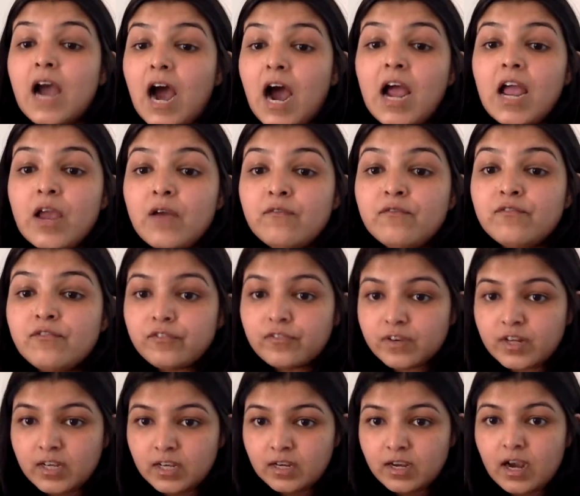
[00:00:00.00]
I am
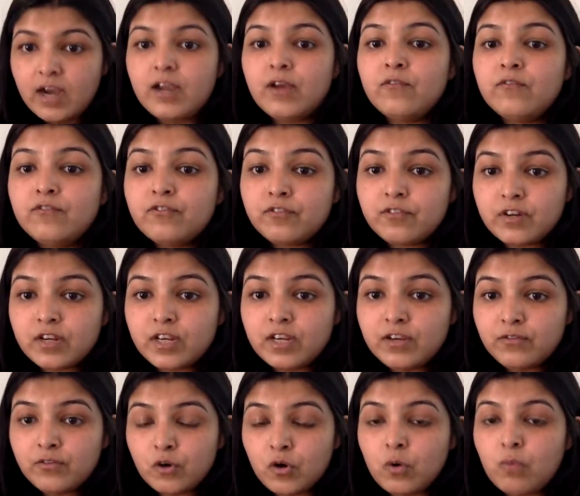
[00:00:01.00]
free
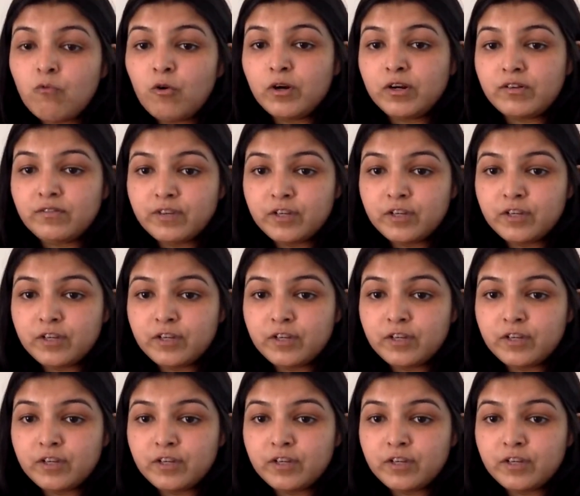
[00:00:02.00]
from whatever